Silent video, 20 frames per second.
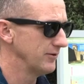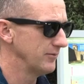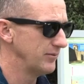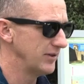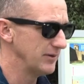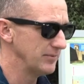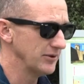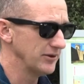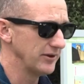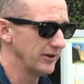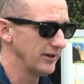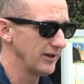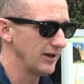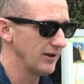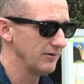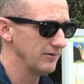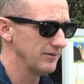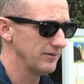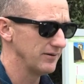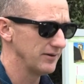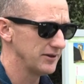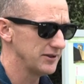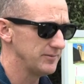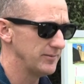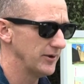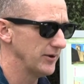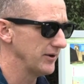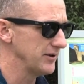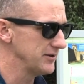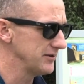for people to get out and
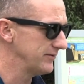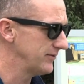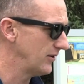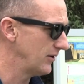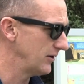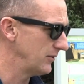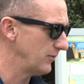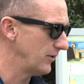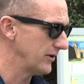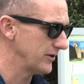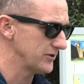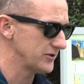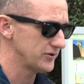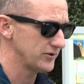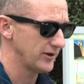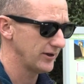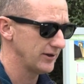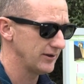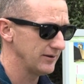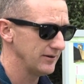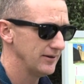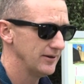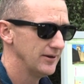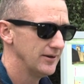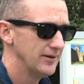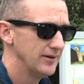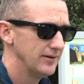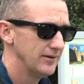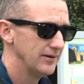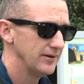experience the Falling Waters Trail,
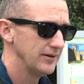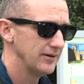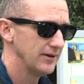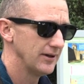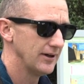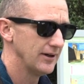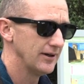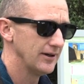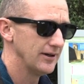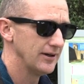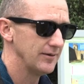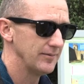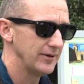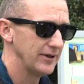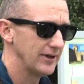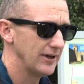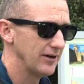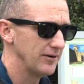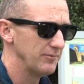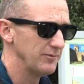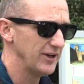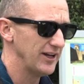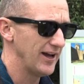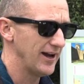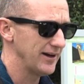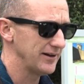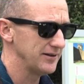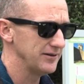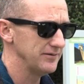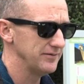get out and be
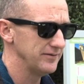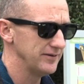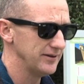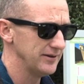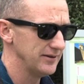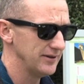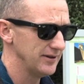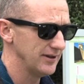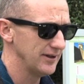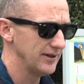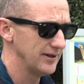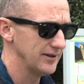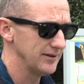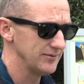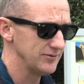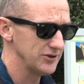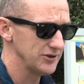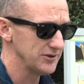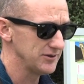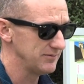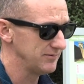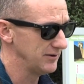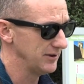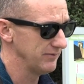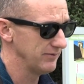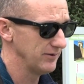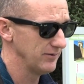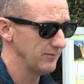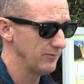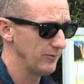active, and just
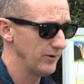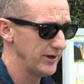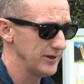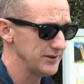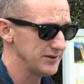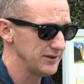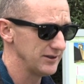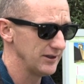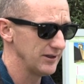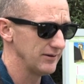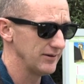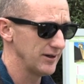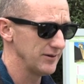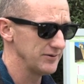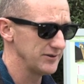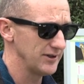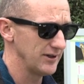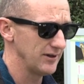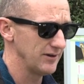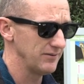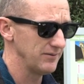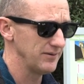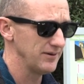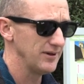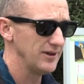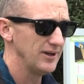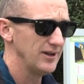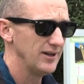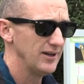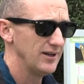different ways to get around town.
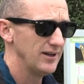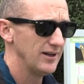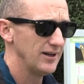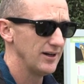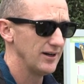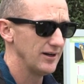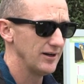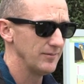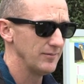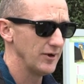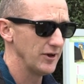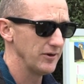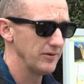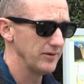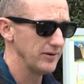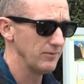Other